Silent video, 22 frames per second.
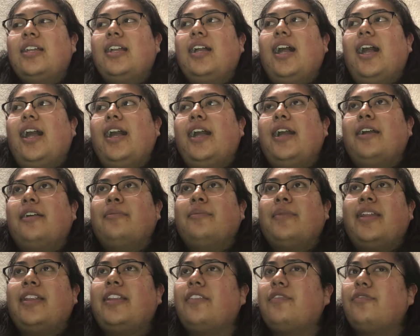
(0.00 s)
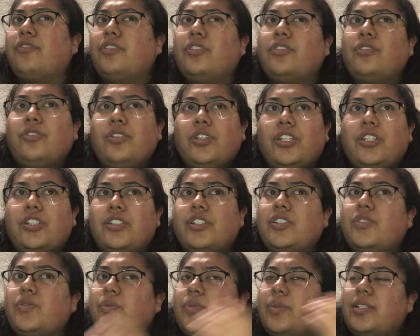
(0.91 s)
And then for New
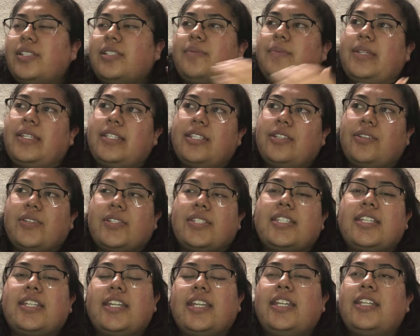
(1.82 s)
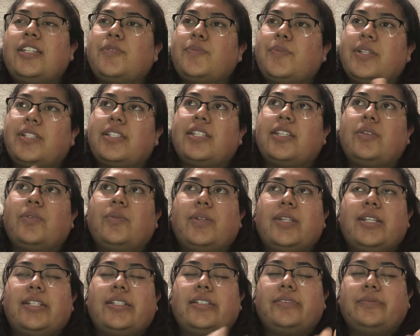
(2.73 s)
Year's, we went to Mexico City, spent it
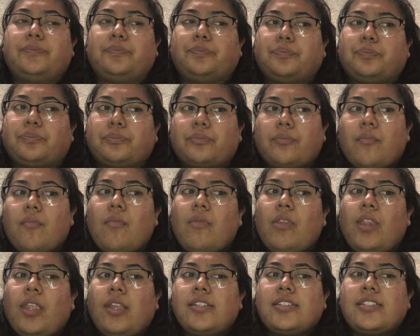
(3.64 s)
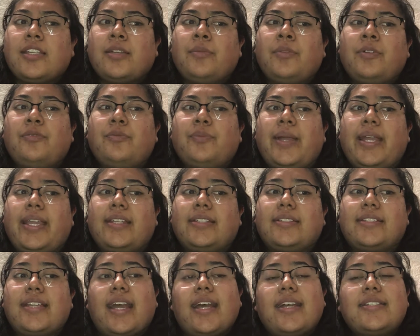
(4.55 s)
with some of my
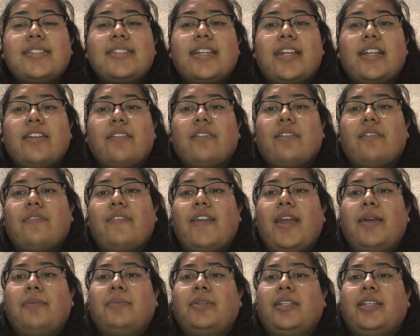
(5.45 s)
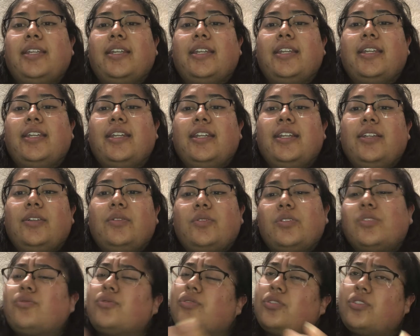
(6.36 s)
dad's side of the family,
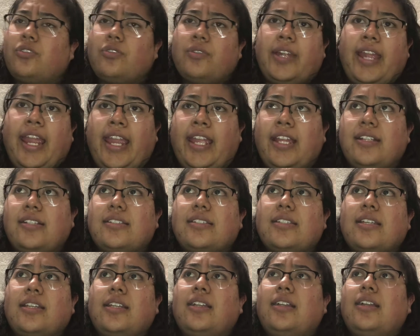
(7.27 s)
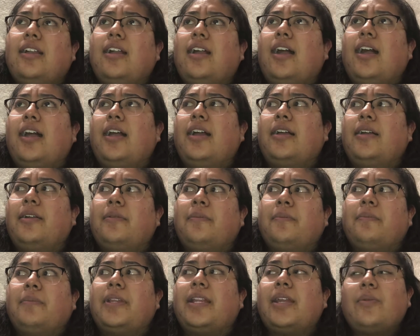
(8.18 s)
which was great.
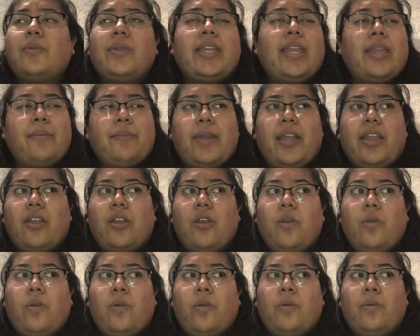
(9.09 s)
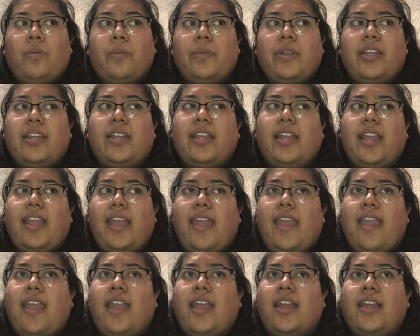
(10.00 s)
But then we came back home,
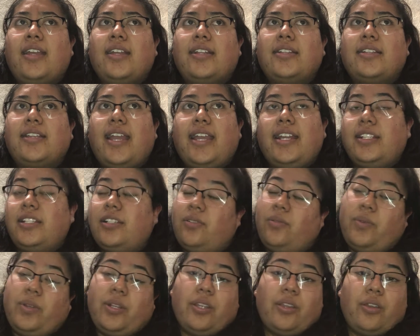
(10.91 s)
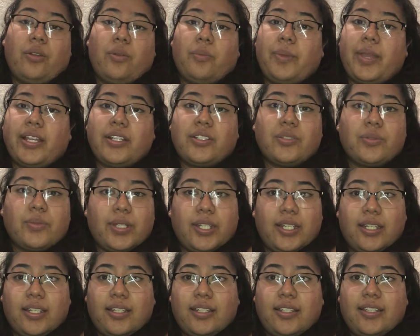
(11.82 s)
and I didn't want to go back to
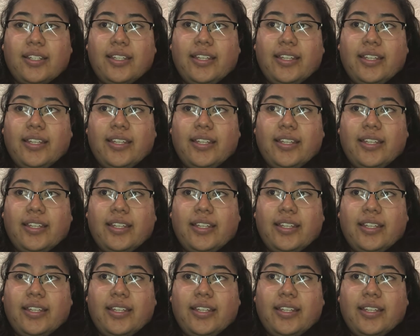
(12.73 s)
work.